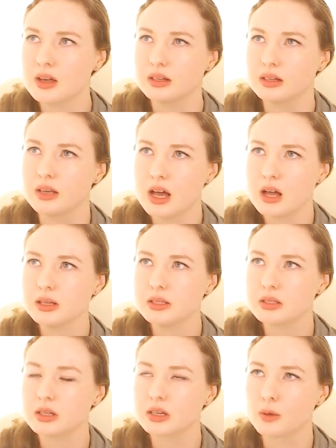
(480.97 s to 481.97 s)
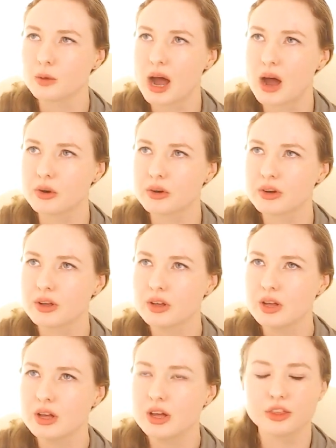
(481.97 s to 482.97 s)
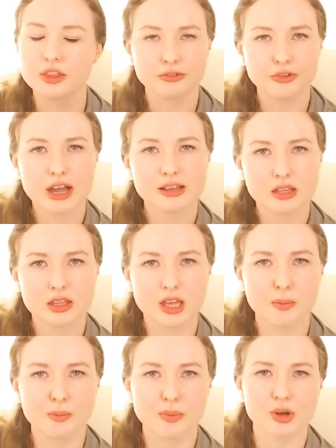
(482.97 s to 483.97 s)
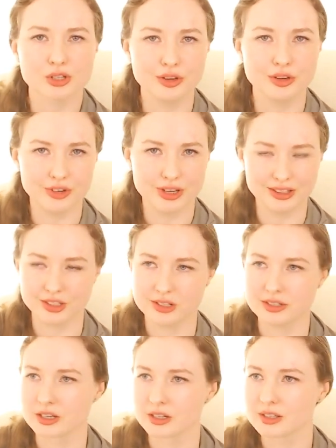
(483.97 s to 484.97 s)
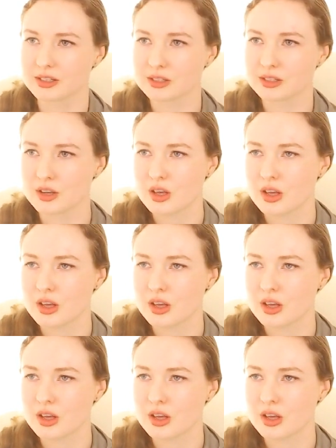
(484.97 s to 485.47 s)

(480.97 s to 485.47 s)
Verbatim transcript: Now let's think about the fact that they're positive integers.